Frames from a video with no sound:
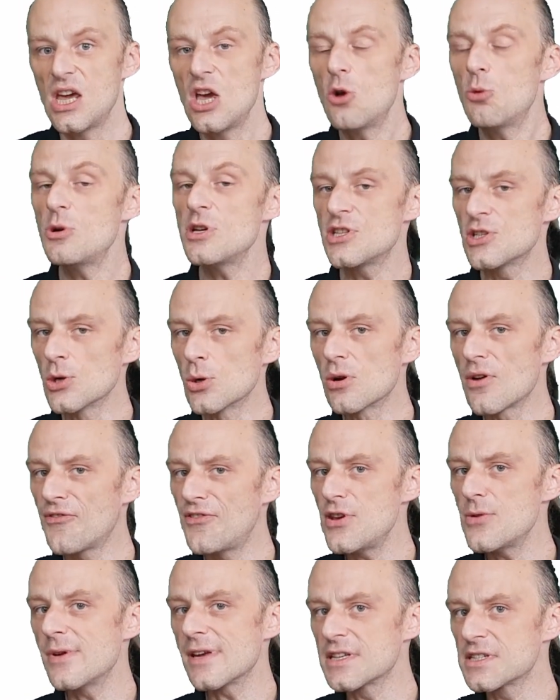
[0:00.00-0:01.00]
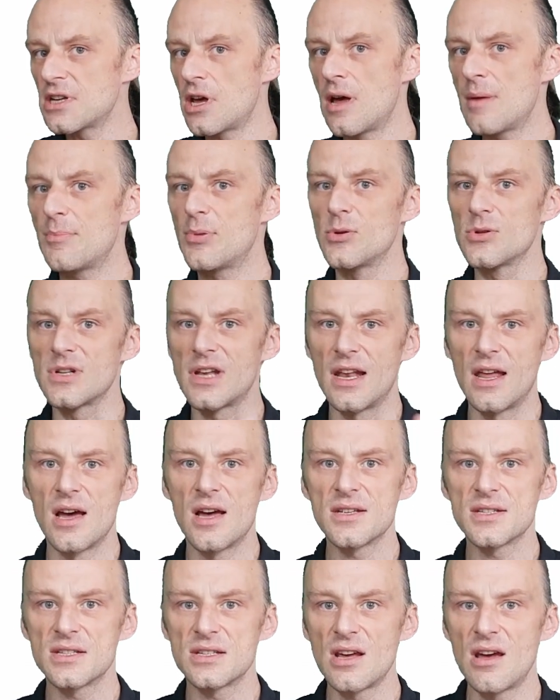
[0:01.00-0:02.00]
We saw a few examples
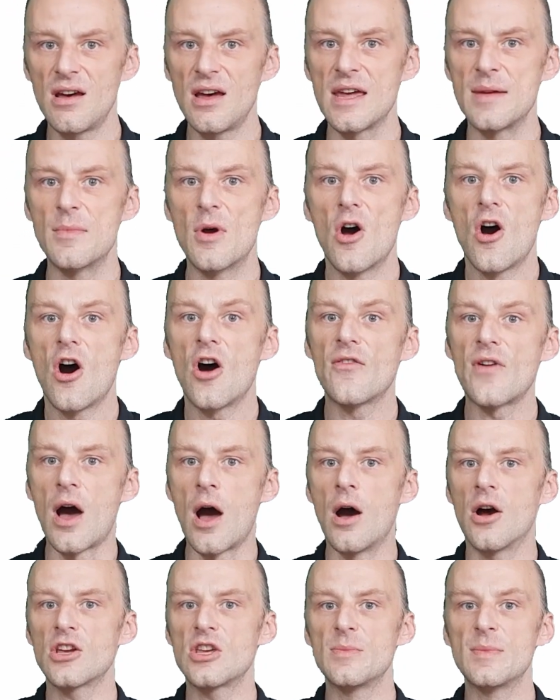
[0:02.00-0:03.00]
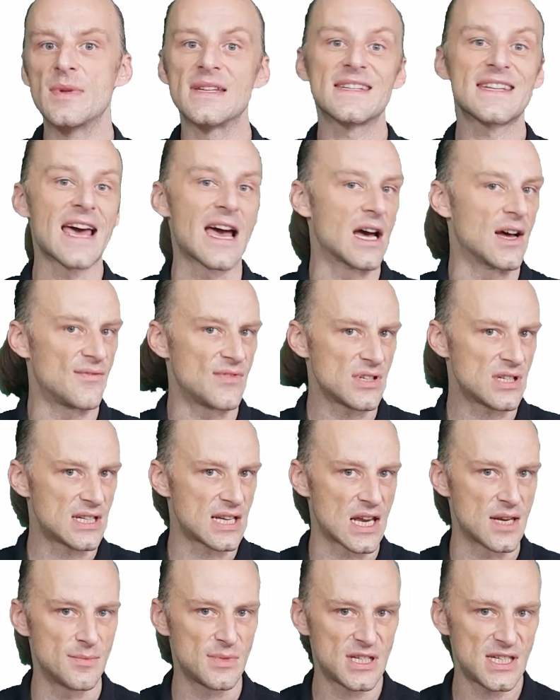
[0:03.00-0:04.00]
last time of arguments that have the
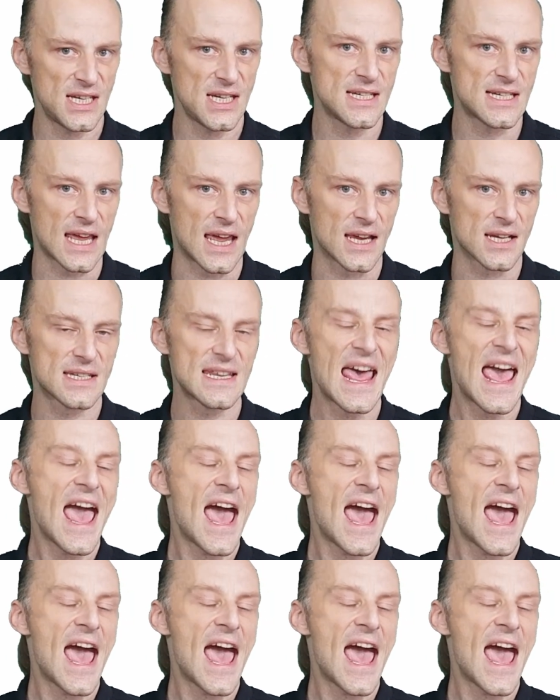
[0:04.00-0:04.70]
same syntax,